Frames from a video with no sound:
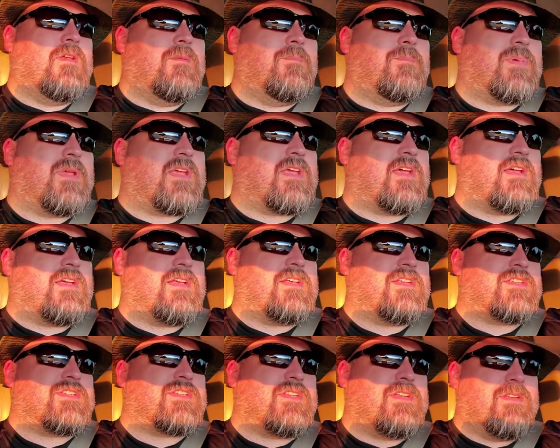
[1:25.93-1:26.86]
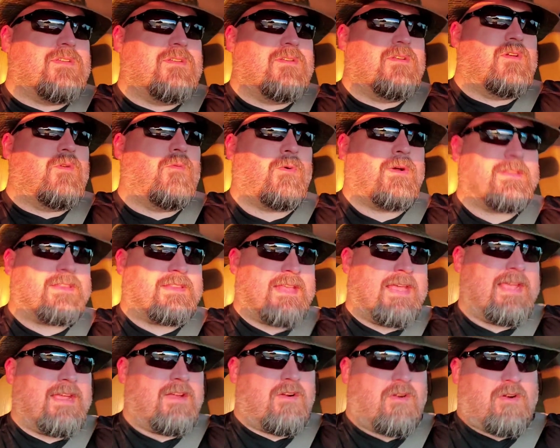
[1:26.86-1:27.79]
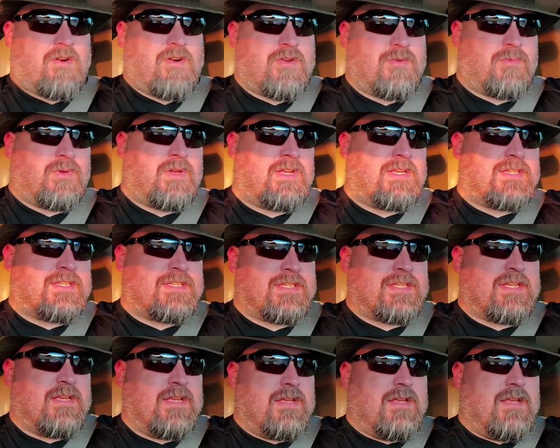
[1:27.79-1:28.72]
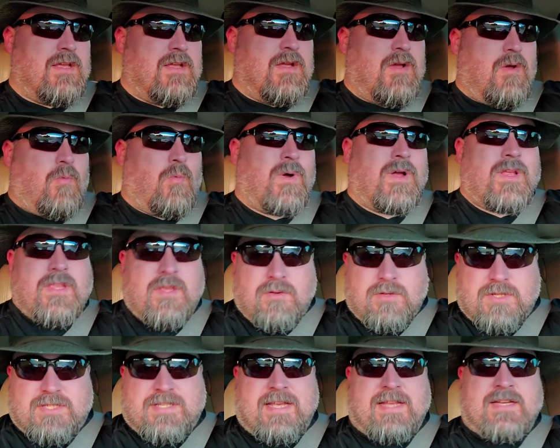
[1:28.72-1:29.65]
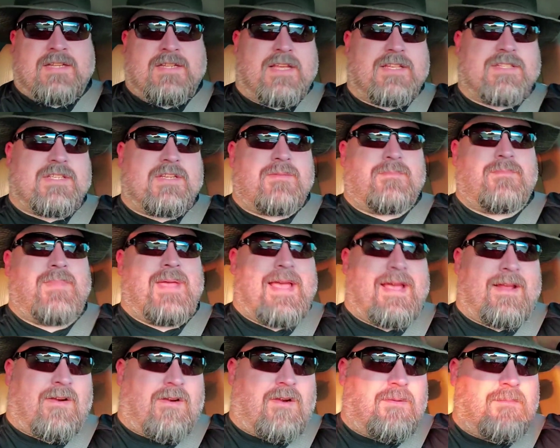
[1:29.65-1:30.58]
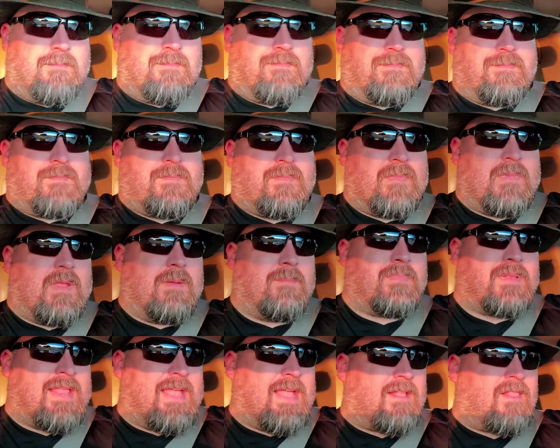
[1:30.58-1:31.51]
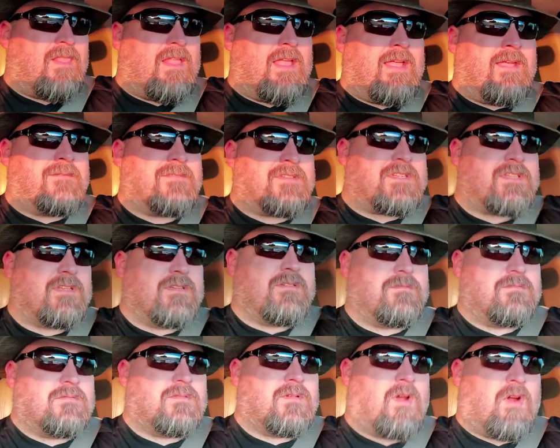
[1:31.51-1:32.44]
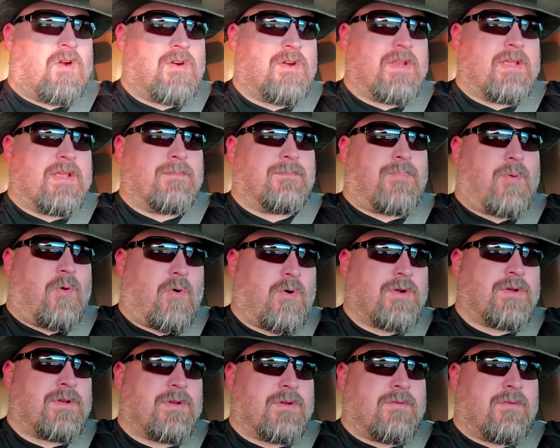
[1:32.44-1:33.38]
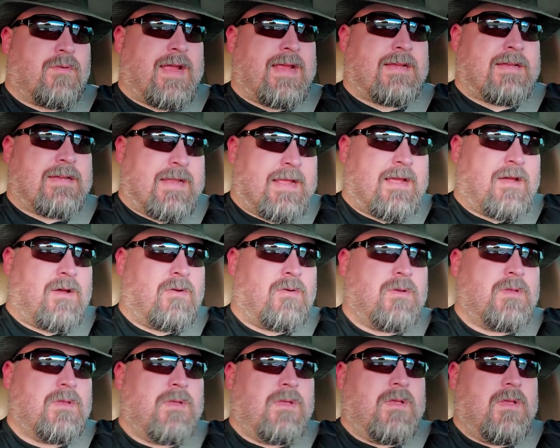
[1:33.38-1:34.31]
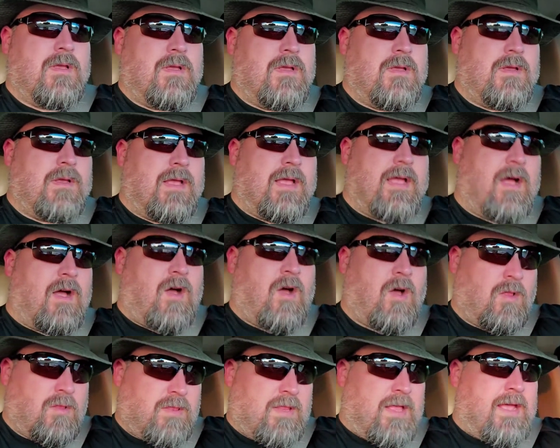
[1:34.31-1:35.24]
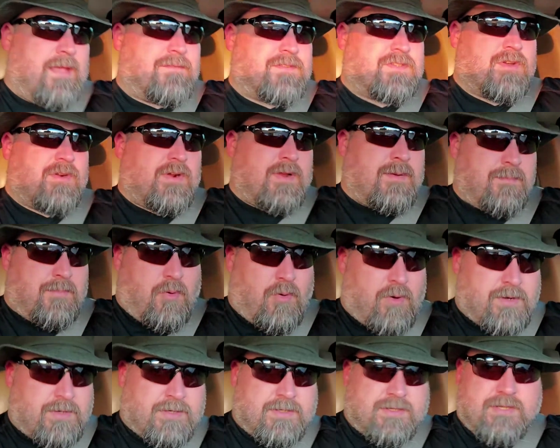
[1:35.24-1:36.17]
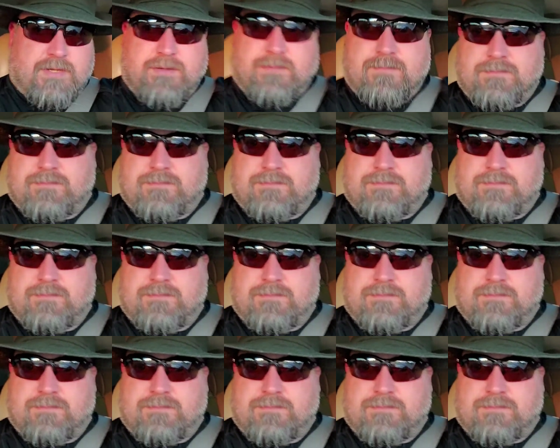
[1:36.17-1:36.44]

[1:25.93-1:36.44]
because what they heard was, what you said doesn't matter. Black lives aren't important right now. All lives are important.